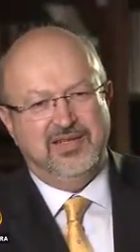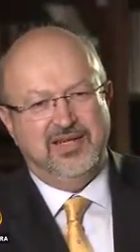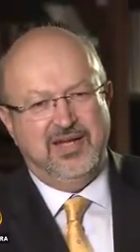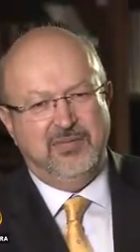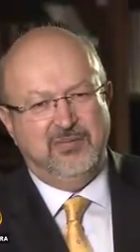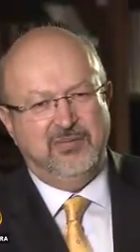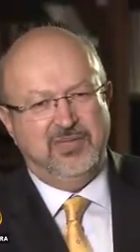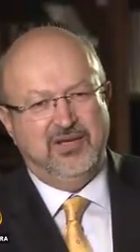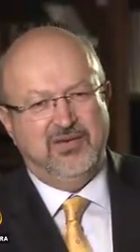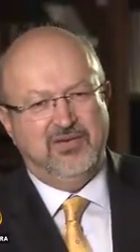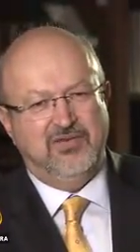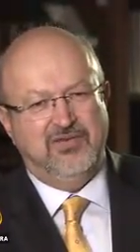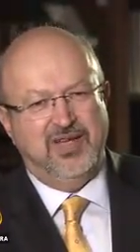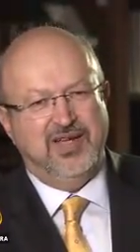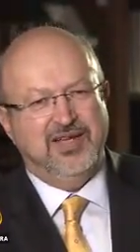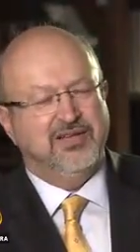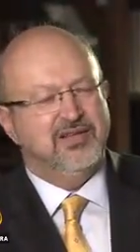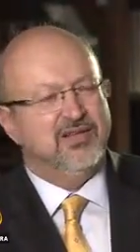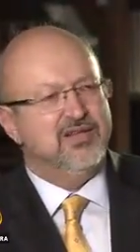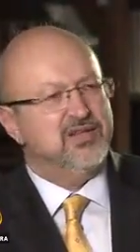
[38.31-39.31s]
number of
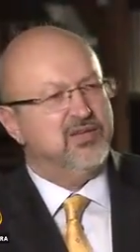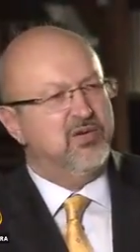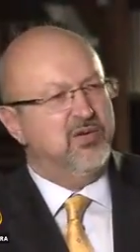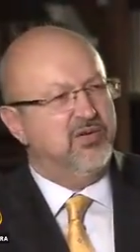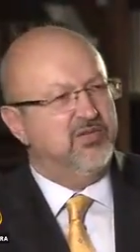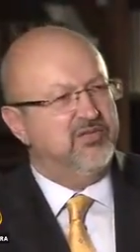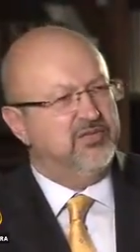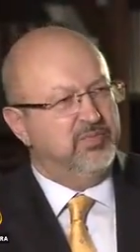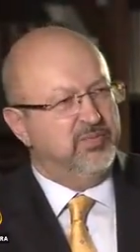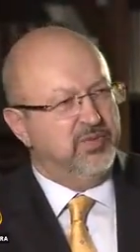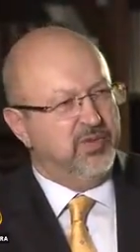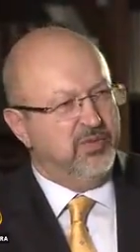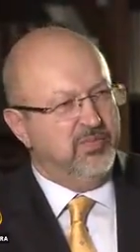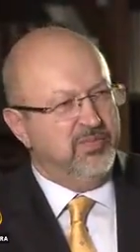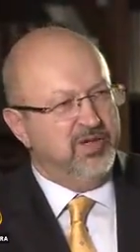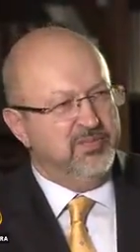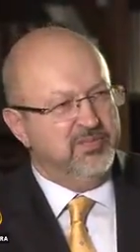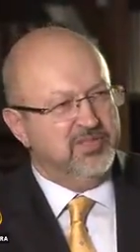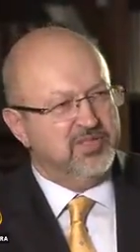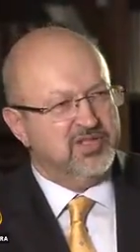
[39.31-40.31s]
unresolved
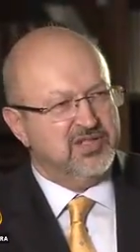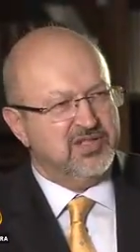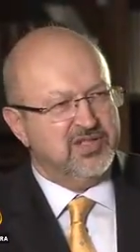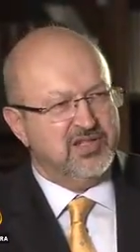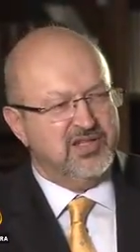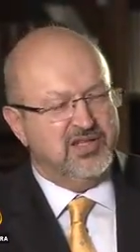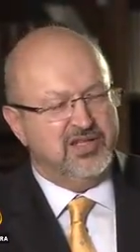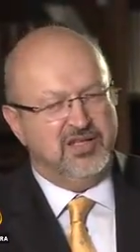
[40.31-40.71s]
problems